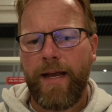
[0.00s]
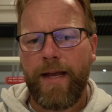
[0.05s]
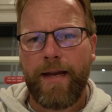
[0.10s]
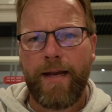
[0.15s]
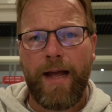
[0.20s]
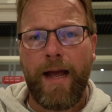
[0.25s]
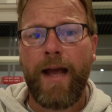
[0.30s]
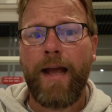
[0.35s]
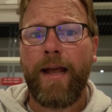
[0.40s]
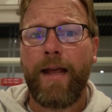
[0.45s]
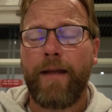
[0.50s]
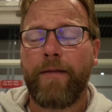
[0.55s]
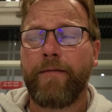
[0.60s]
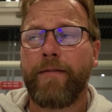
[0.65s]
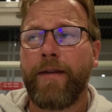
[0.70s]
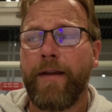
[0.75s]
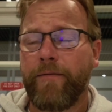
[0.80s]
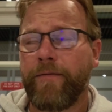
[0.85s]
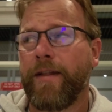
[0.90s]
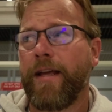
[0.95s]
and I
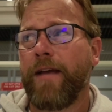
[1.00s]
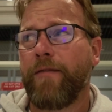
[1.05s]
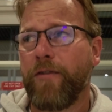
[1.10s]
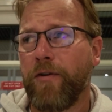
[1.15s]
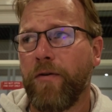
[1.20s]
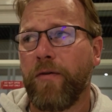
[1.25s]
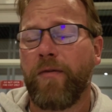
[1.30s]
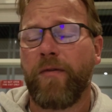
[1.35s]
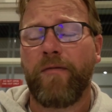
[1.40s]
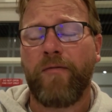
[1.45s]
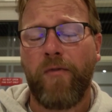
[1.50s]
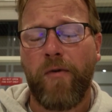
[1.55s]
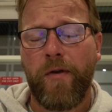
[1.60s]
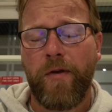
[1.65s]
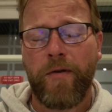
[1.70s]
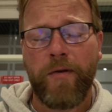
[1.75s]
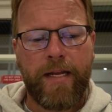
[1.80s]
definitely have a good one for you.